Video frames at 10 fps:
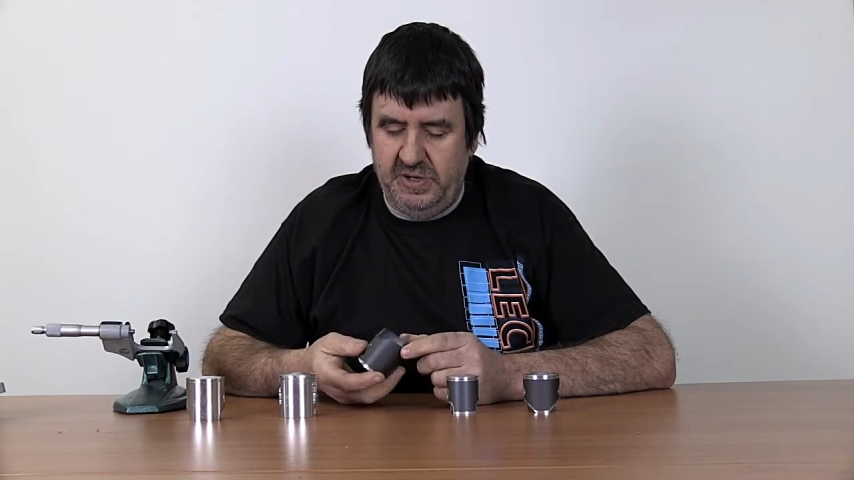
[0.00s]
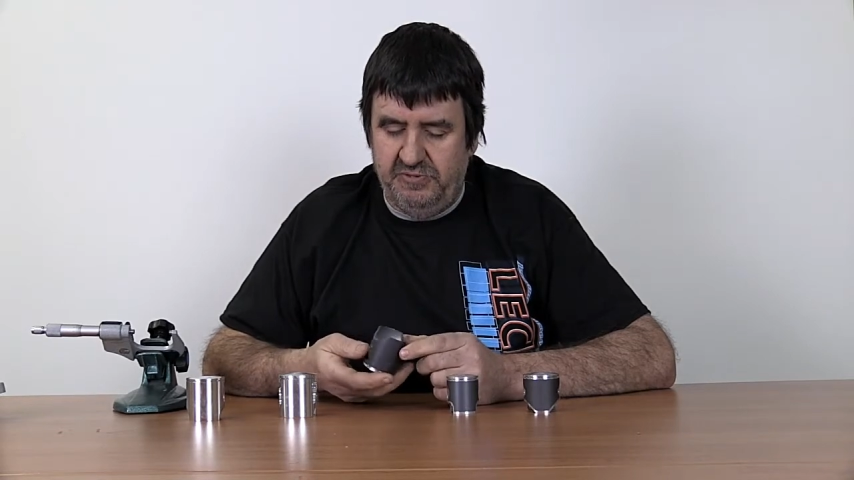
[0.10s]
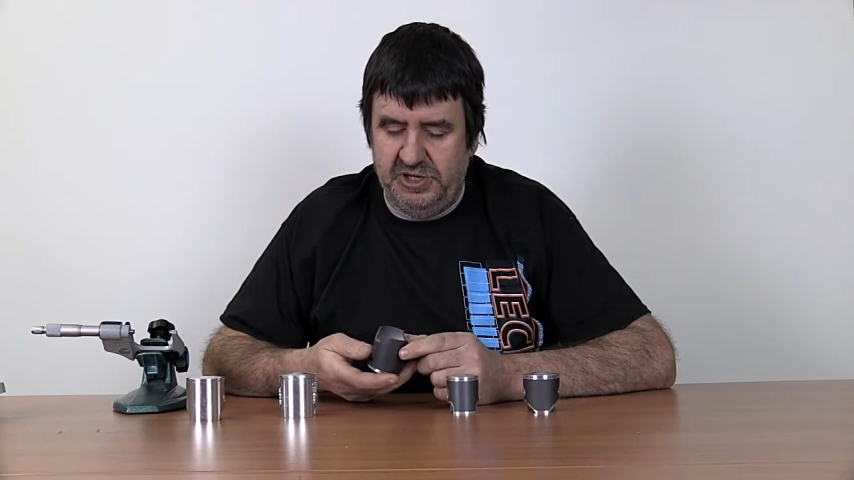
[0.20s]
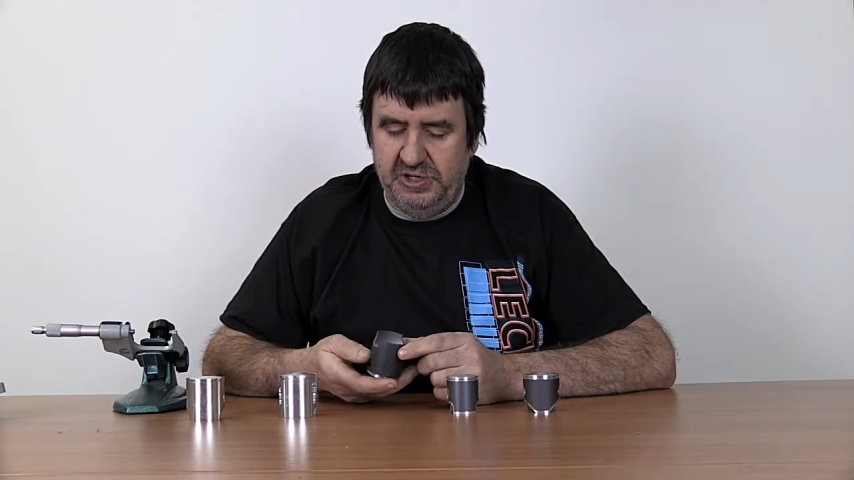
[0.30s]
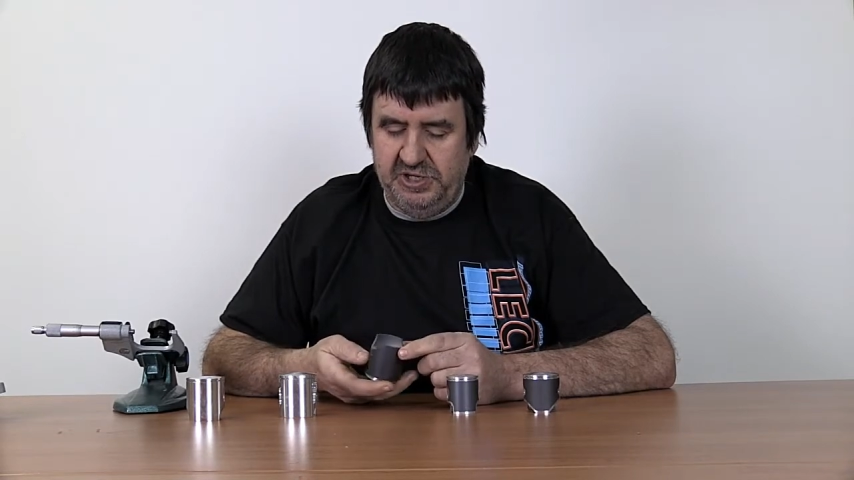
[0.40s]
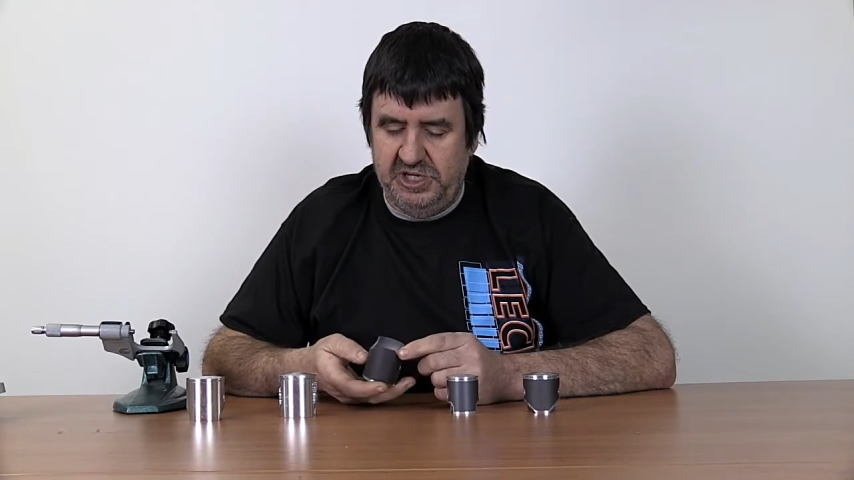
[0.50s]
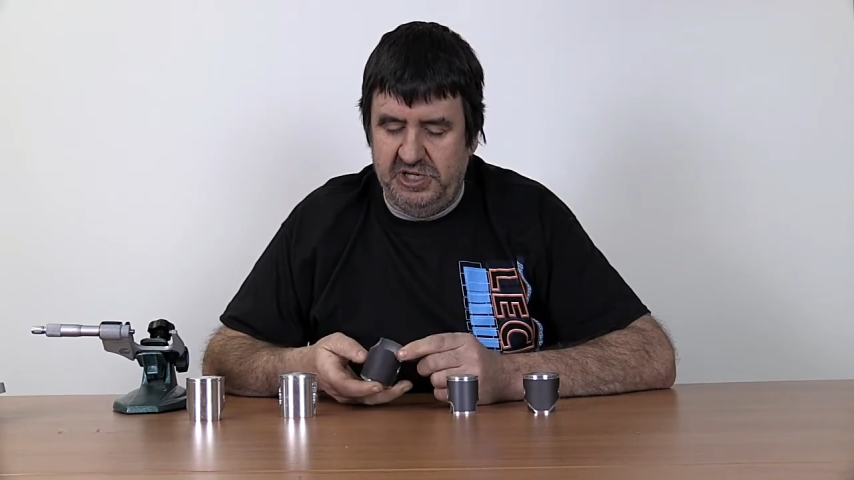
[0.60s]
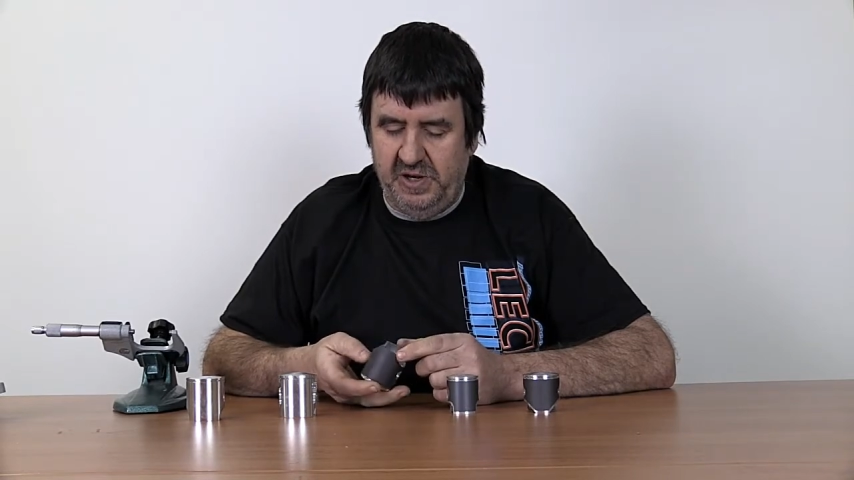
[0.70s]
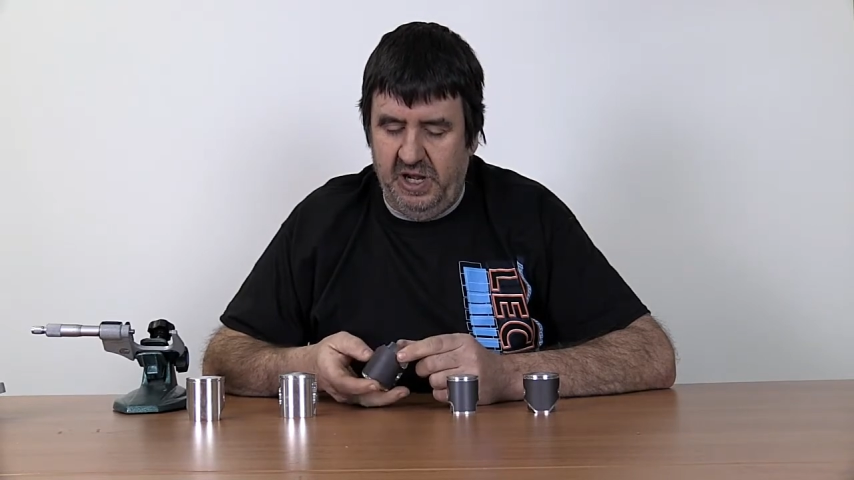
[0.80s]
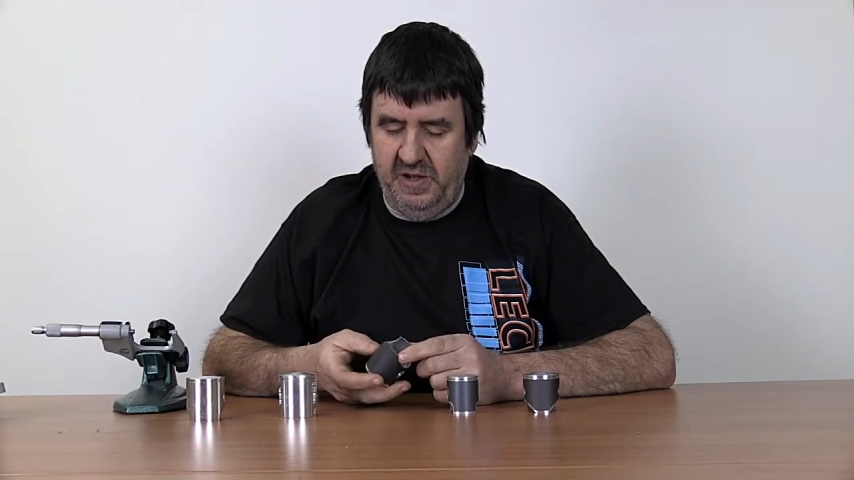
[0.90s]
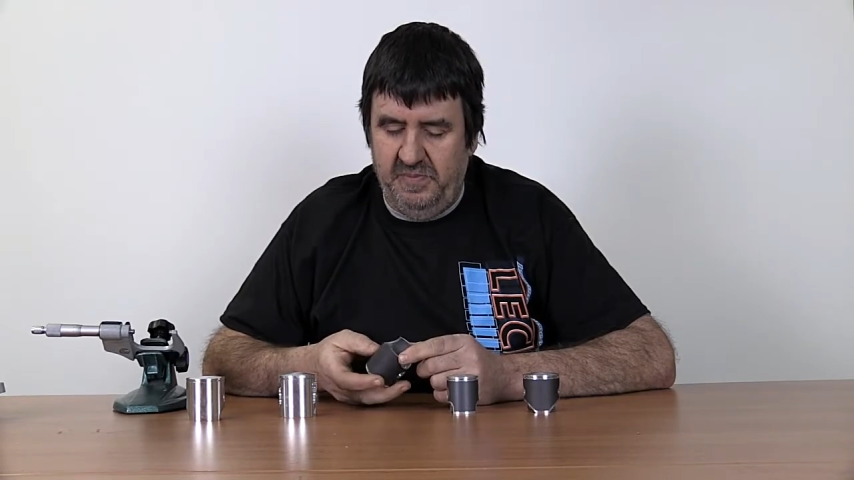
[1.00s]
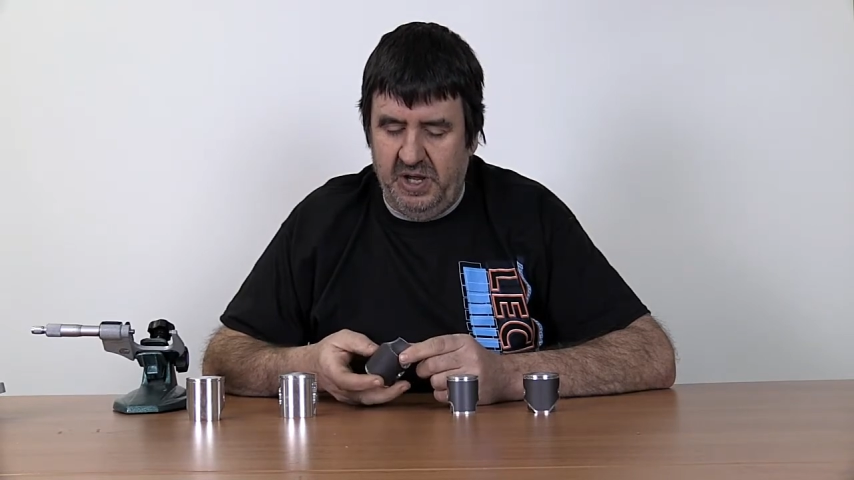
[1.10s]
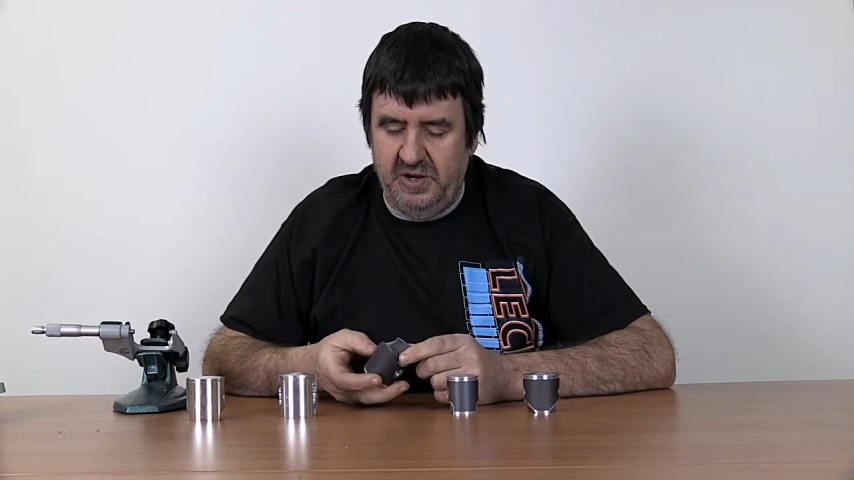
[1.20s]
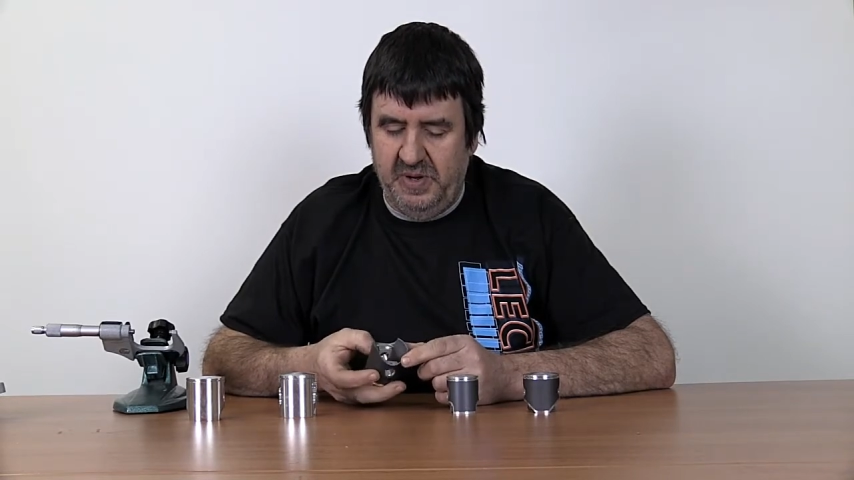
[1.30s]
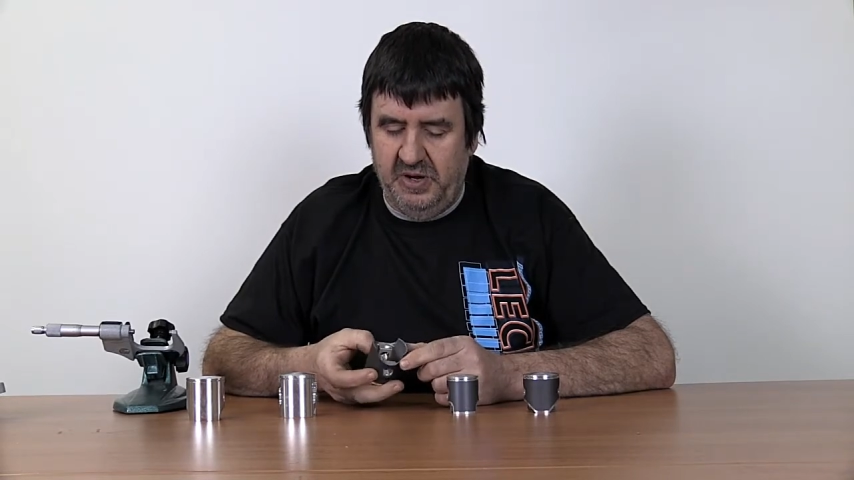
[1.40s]
reduces
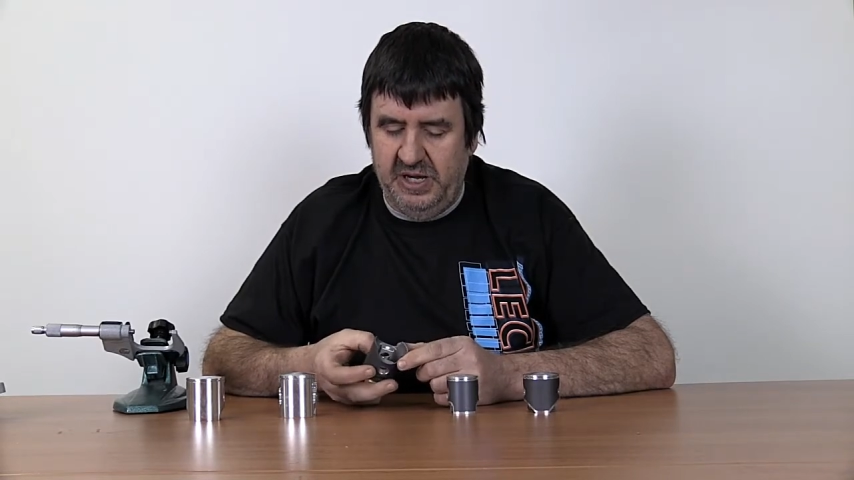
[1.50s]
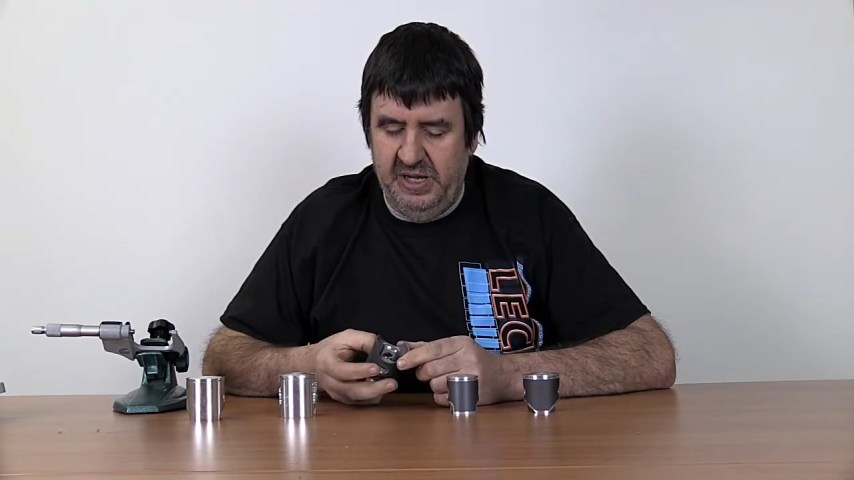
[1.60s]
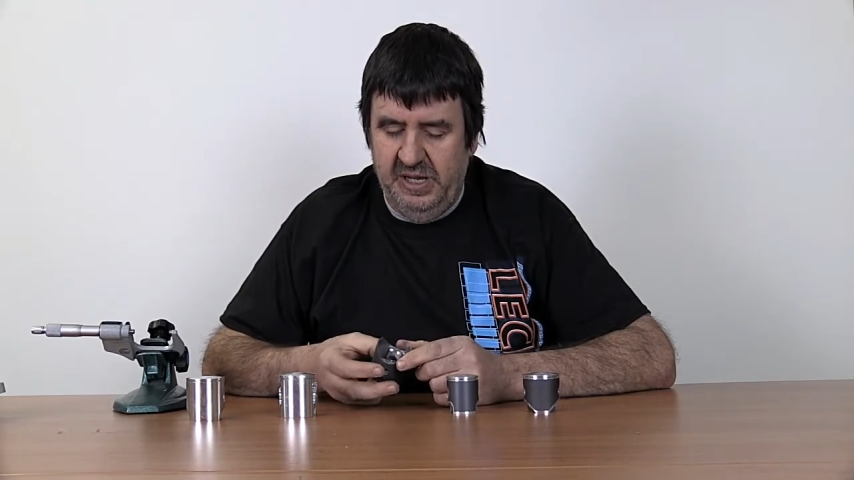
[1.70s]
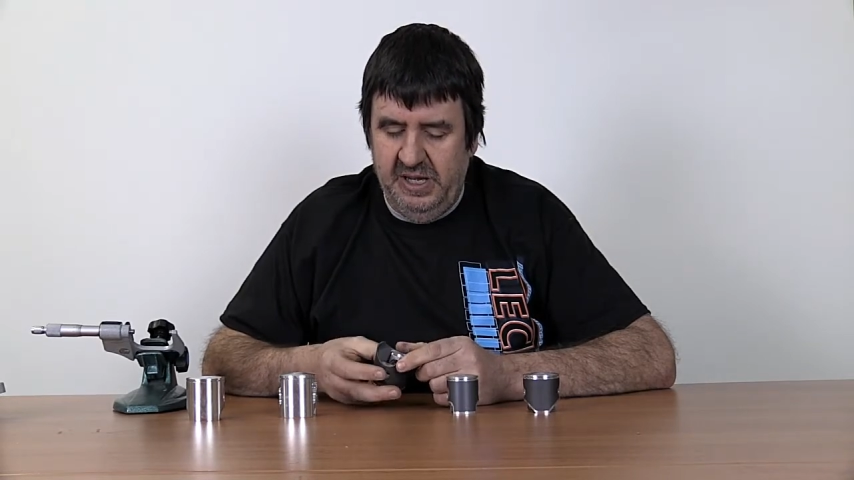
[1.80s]
blow-by.